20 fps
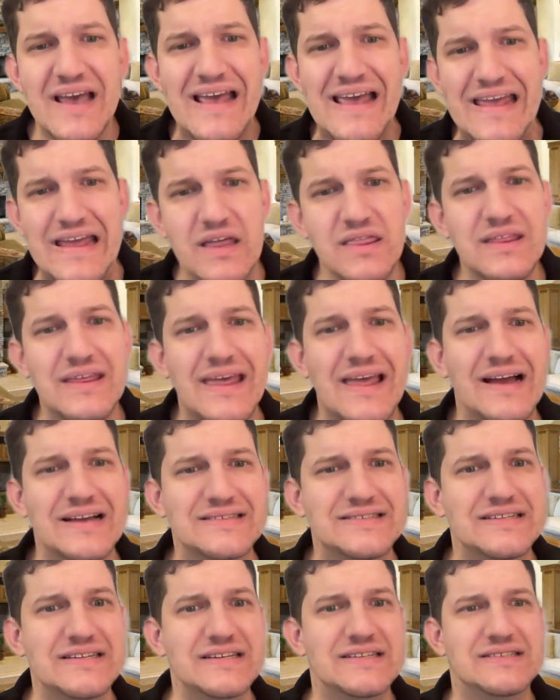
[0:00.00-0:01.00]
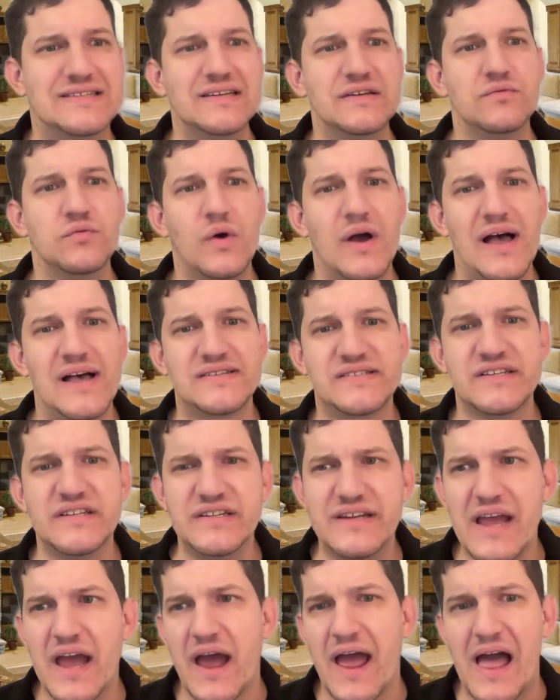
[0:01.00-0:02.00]
in the SEC West.
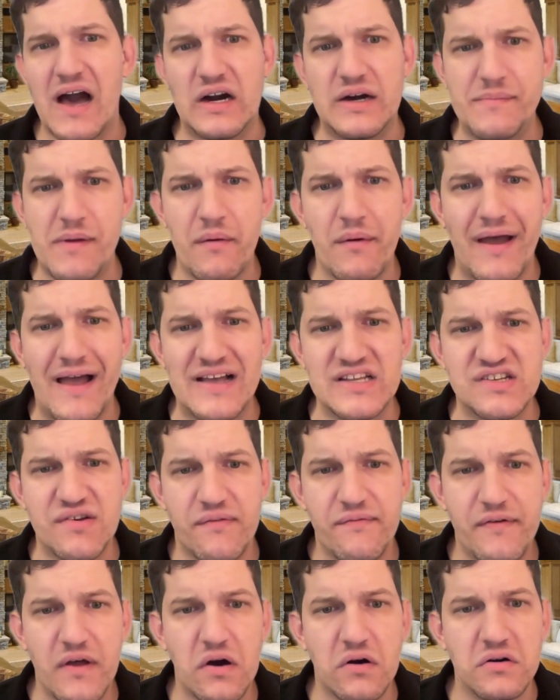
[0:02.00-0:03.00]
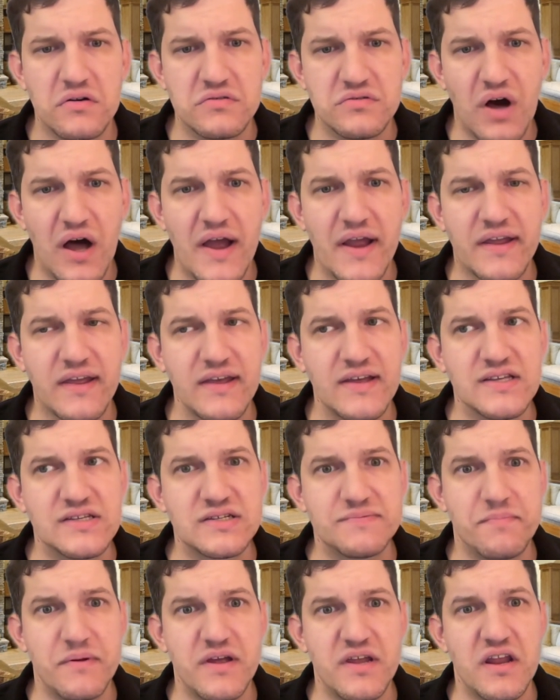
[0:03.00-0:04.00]
And, yeah, Alabama has felt like
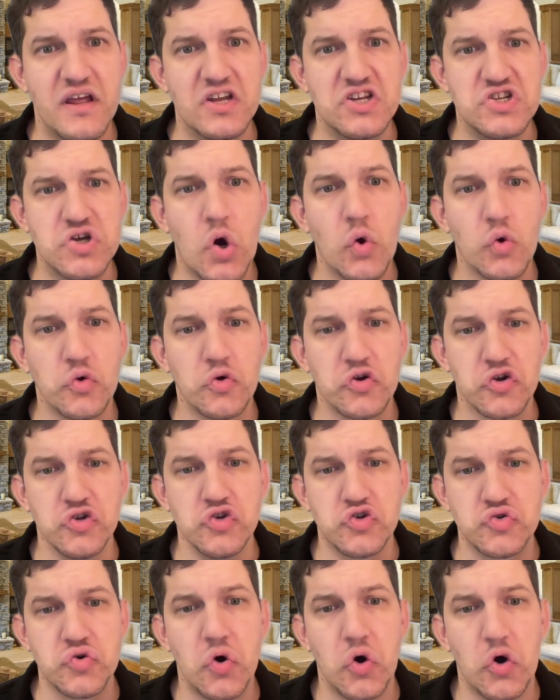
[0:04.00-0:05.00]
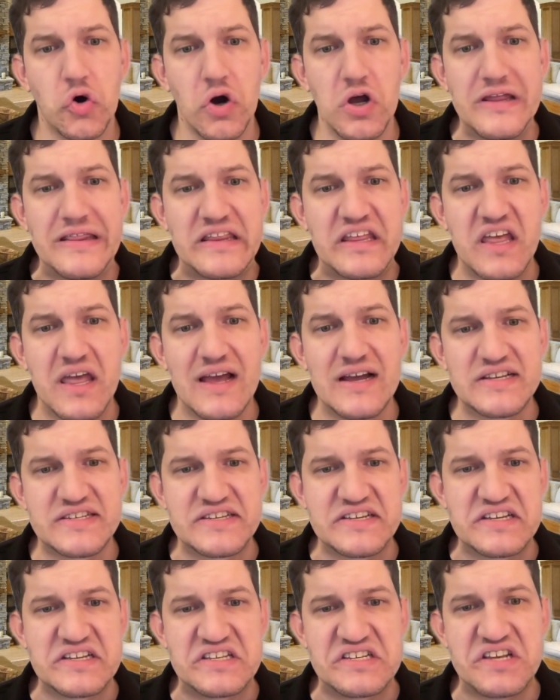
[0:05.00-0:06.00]
it's been in total control in the
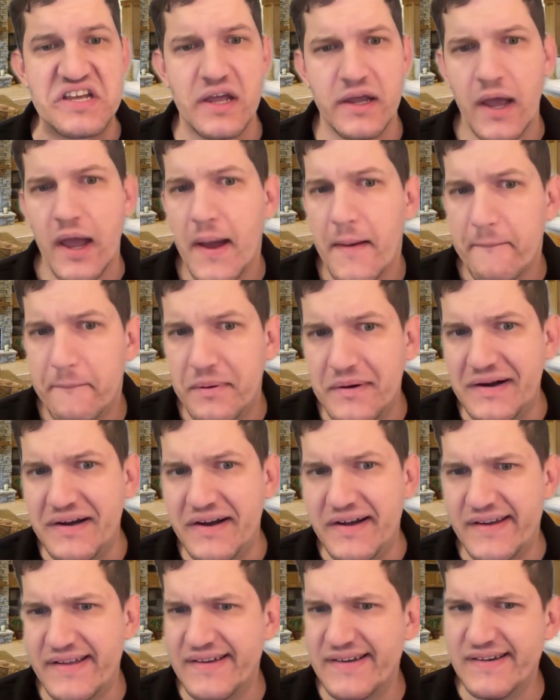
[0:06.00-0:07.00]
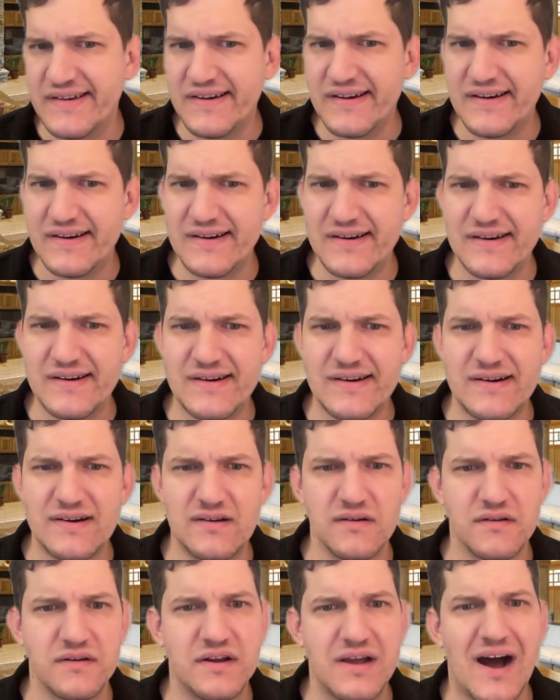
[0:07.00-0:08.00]
SEC. But,
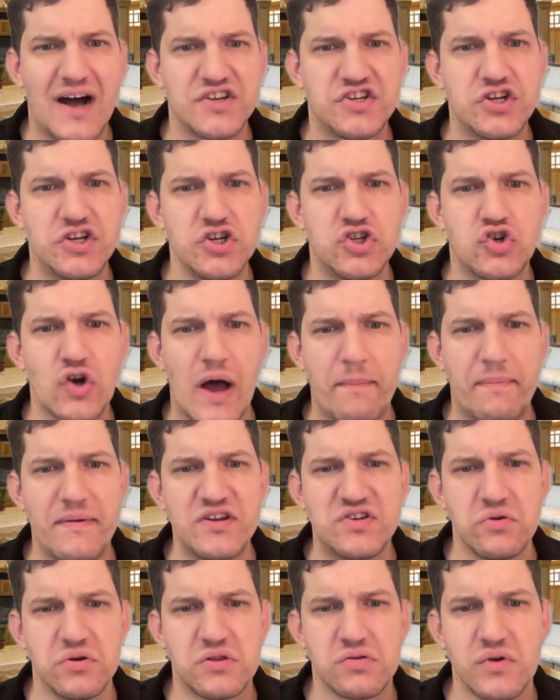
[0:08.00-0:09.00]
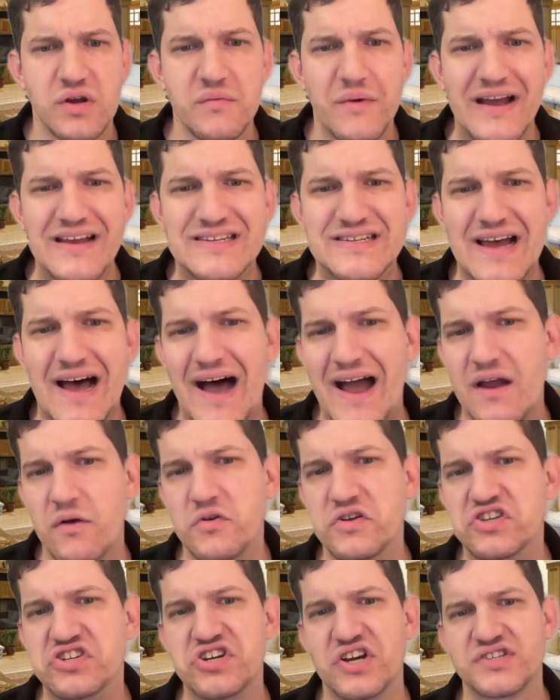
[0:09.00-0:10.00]
oh, gosh, you drop into a three-way tie
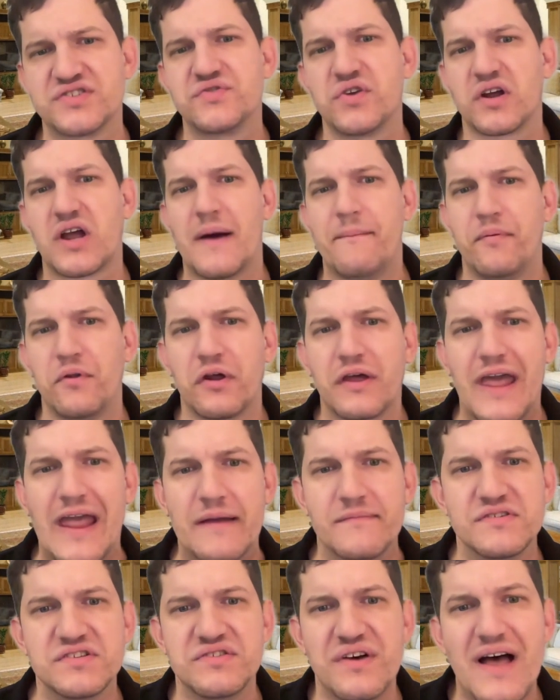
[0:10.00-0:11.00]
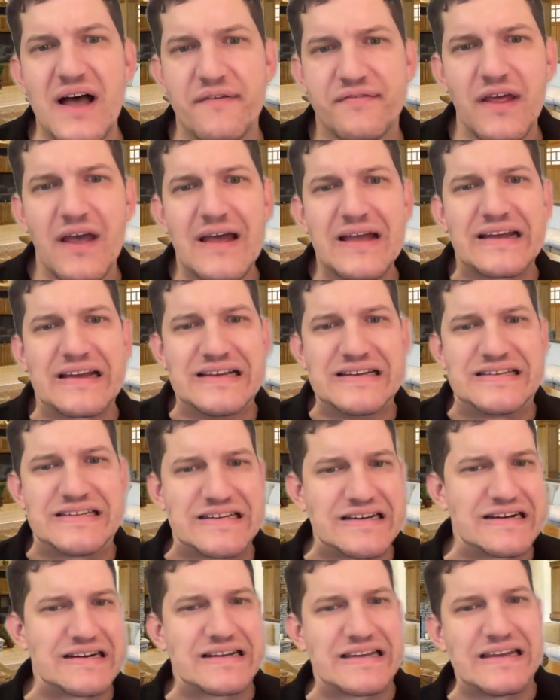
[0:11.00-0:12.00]
with just a couple of games left.
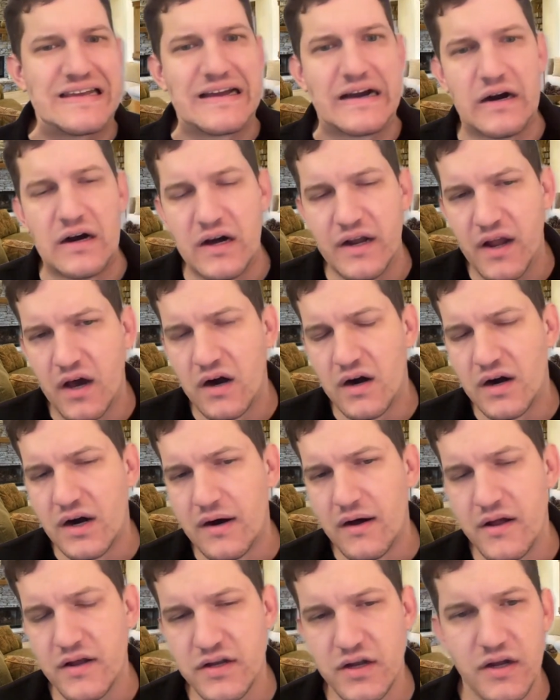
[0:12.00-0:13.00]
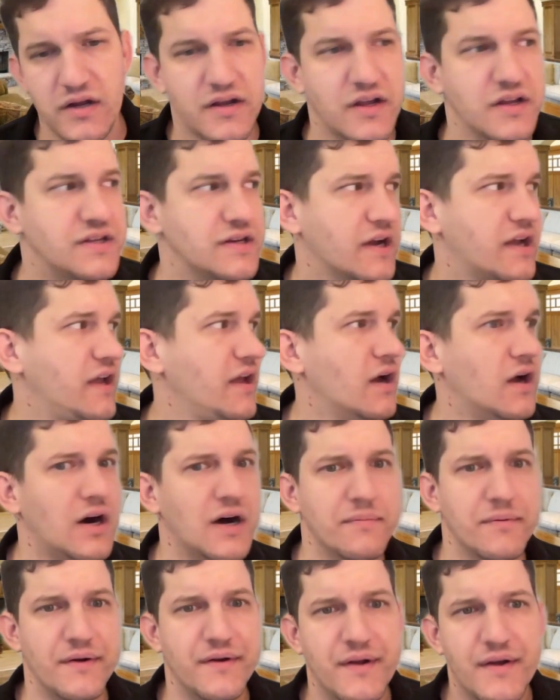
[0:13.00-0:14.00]
Kentucky and
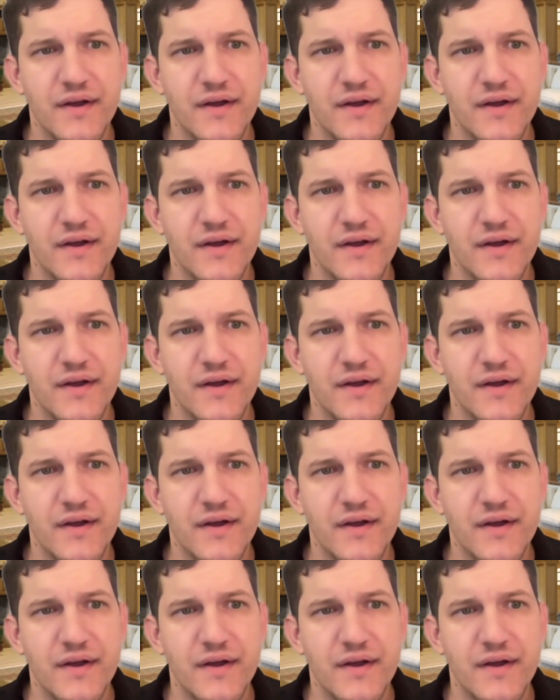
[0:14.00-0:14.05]
Auburn.